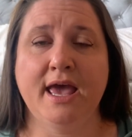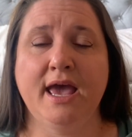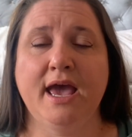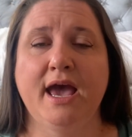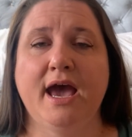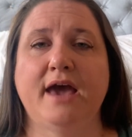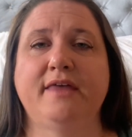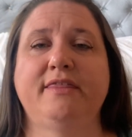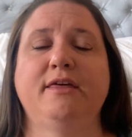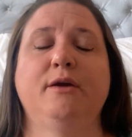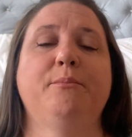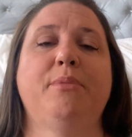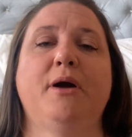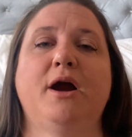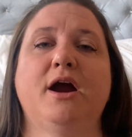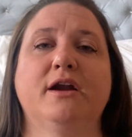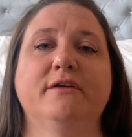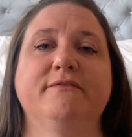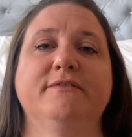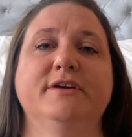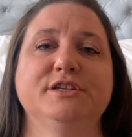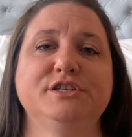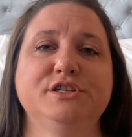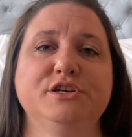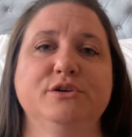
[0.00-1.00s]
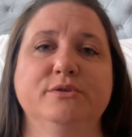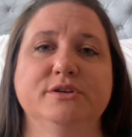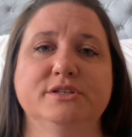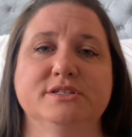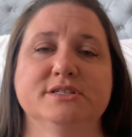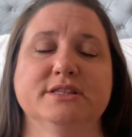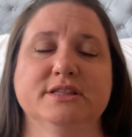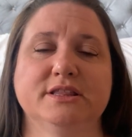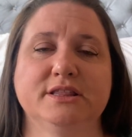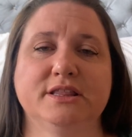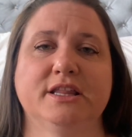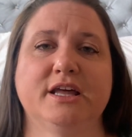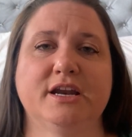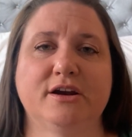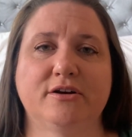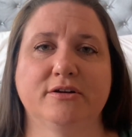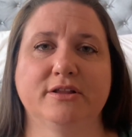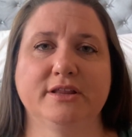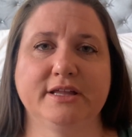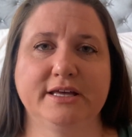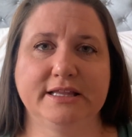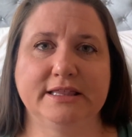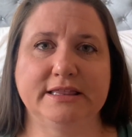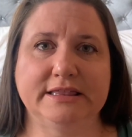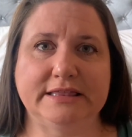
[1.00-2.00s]
I think part of it too is
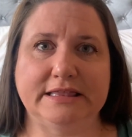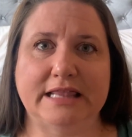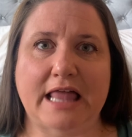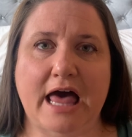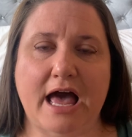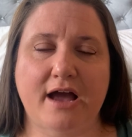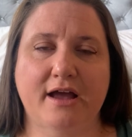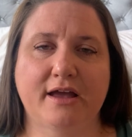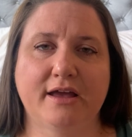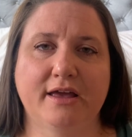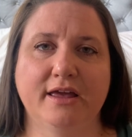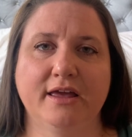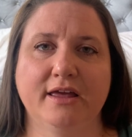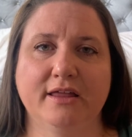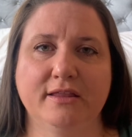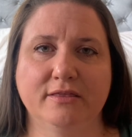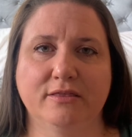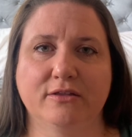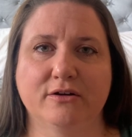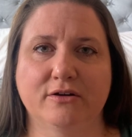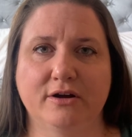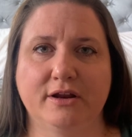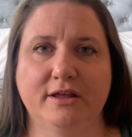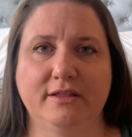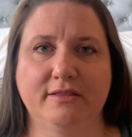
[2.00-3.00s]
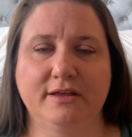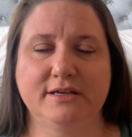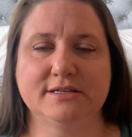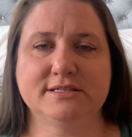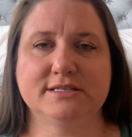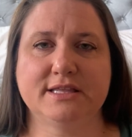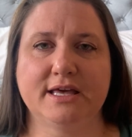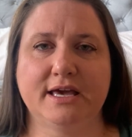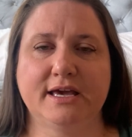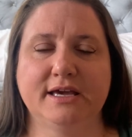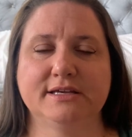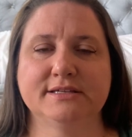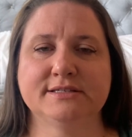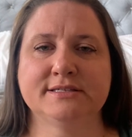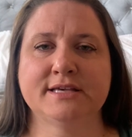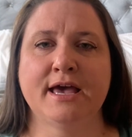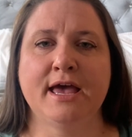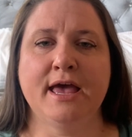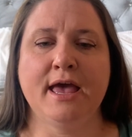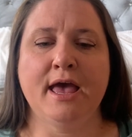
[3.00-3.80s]
literally luck in learning these things.